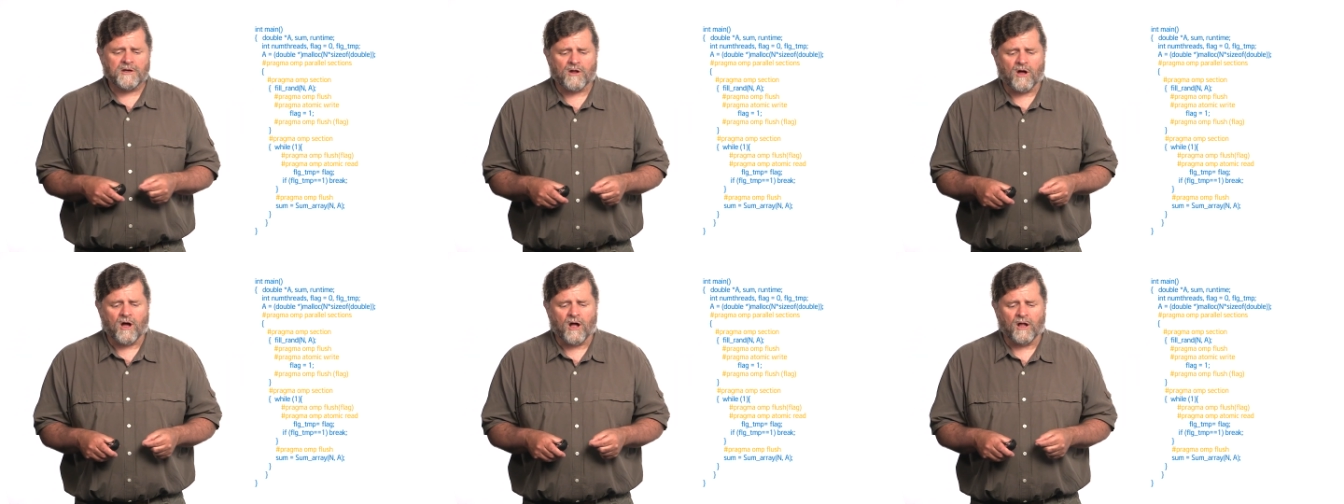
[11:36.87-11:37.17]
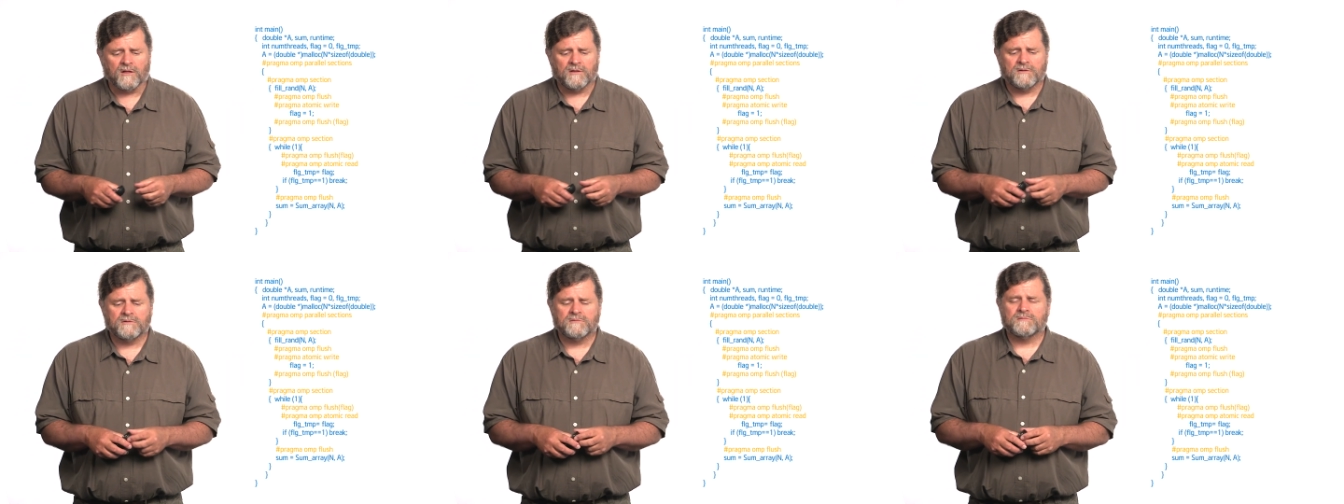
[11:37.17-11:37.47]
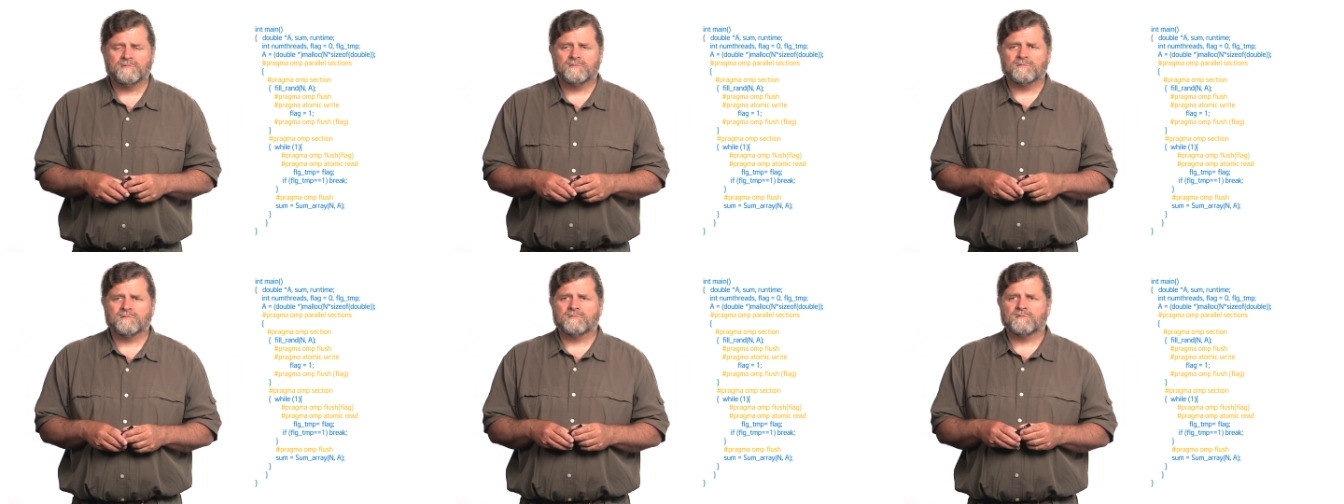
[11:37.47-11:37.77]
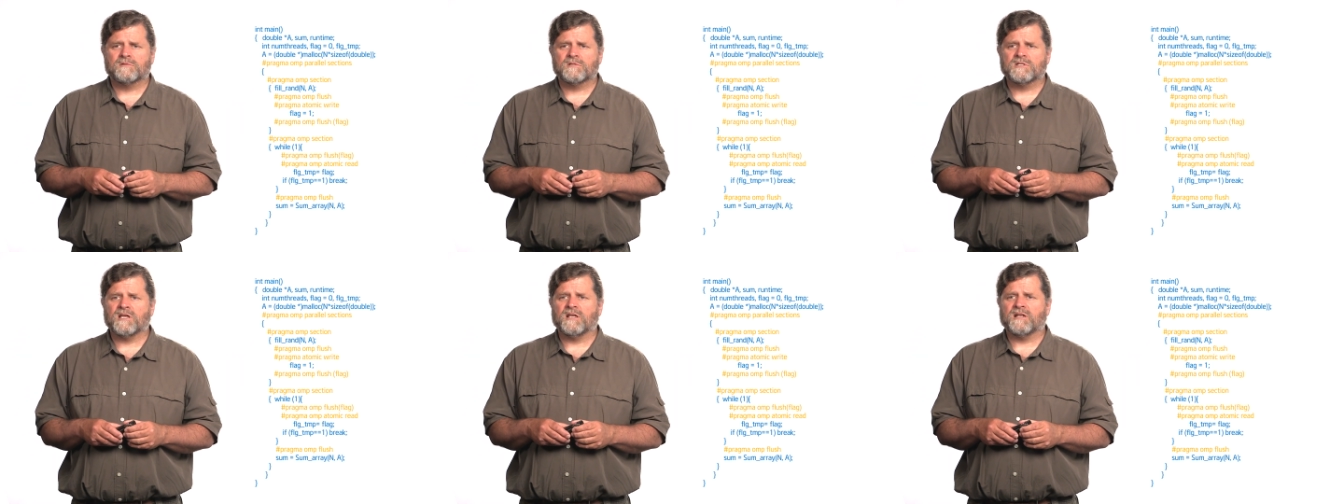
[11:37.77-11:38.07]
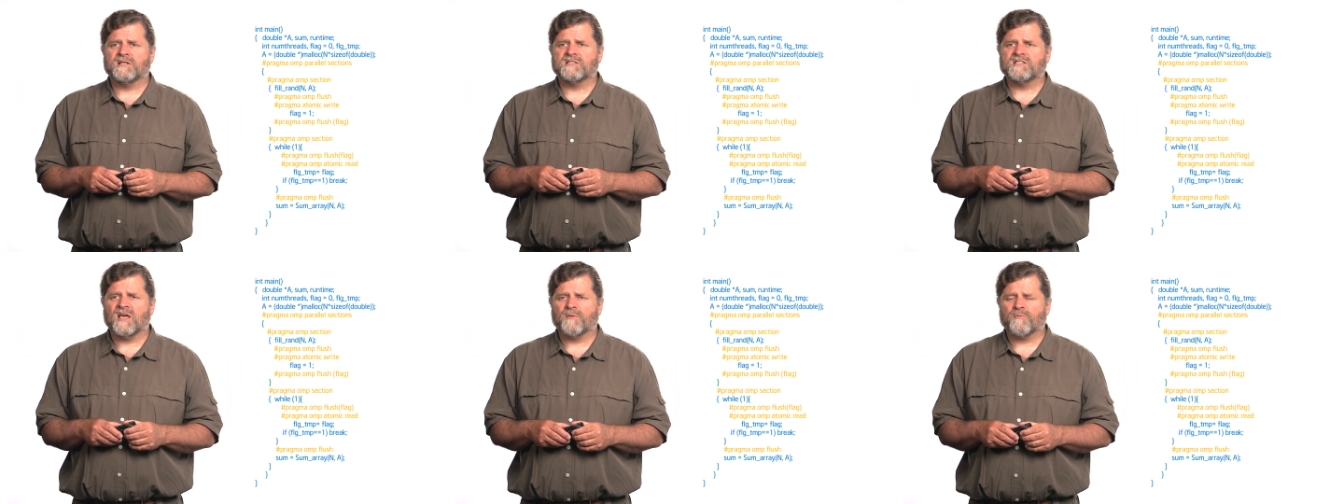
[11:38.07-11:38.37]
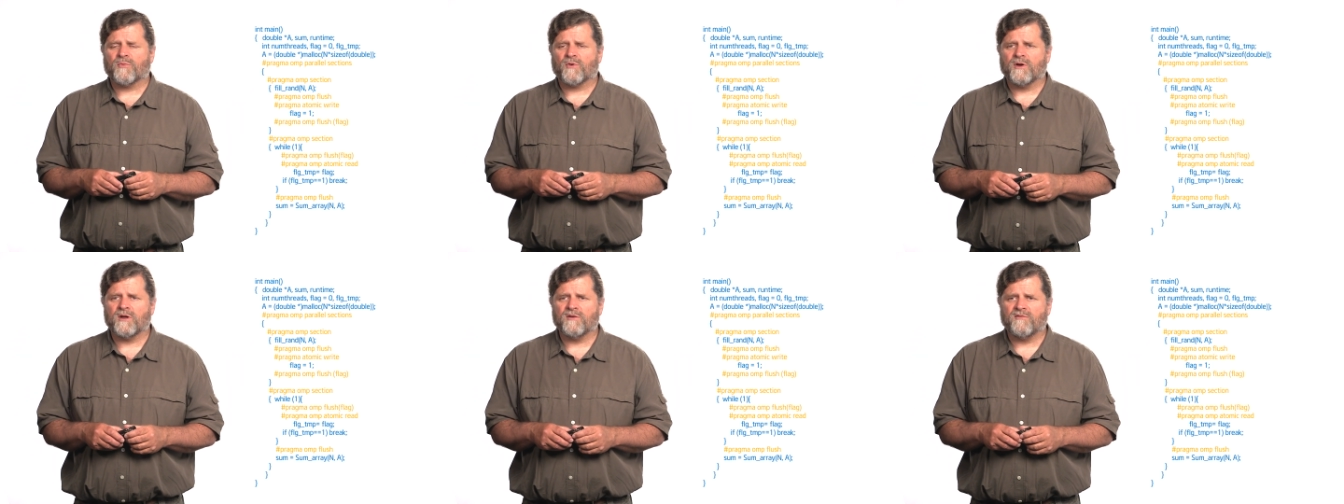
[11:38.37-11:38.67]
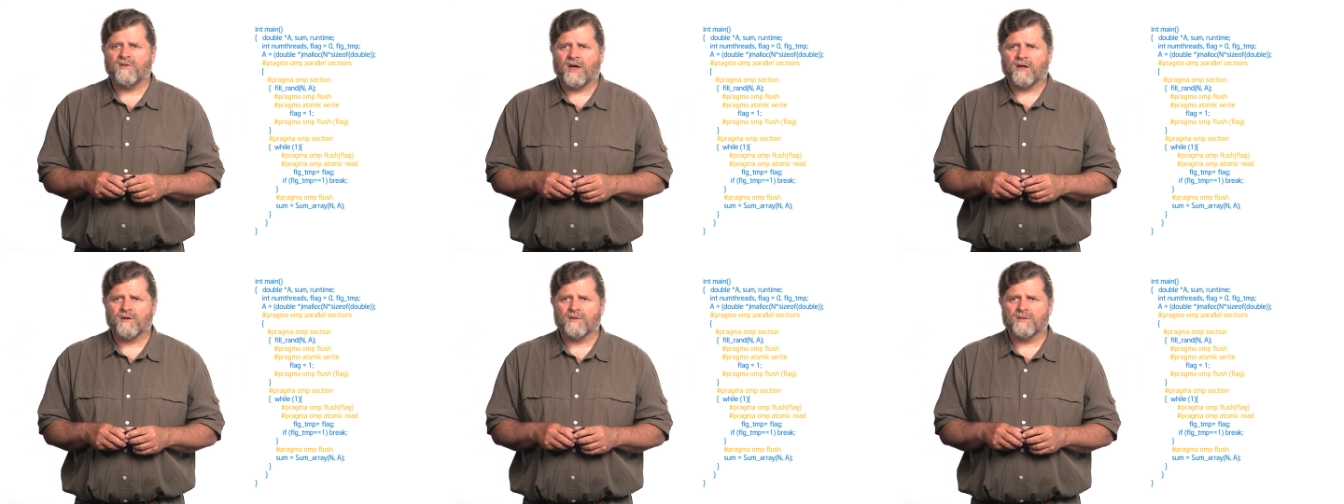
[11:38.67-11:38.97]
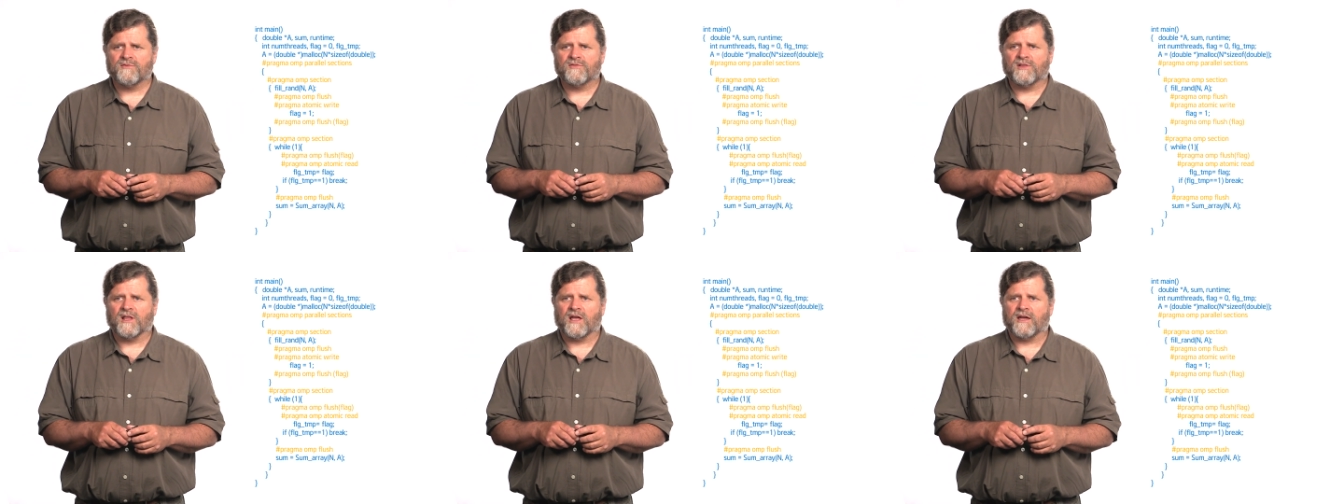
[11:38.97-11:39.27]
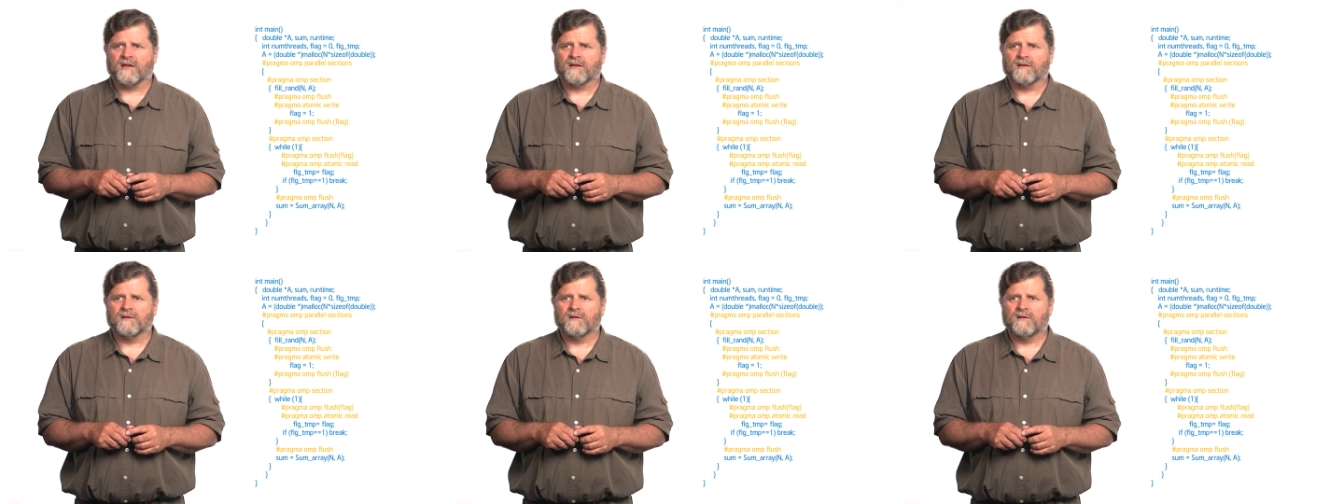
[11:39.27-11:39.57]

at all to get a temporary value of the flag.